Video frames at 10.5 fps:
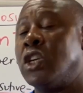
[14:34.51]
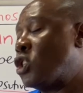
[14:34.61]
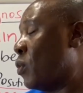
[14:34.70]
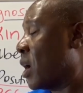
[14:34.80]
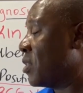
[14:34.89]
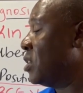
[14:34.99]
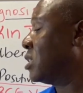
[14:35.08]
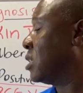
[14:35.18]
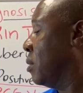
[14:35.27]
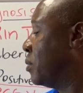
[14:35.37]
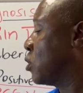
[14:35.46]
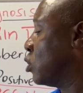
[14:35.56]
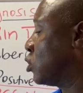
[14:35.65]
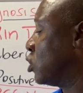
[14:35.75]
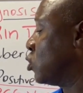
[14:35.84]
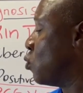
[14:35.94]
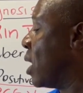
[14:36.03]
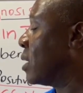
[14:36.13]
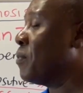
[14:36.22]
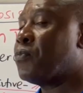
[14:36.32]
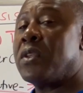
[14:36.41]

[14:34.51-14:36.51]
So what are these precautions? 1,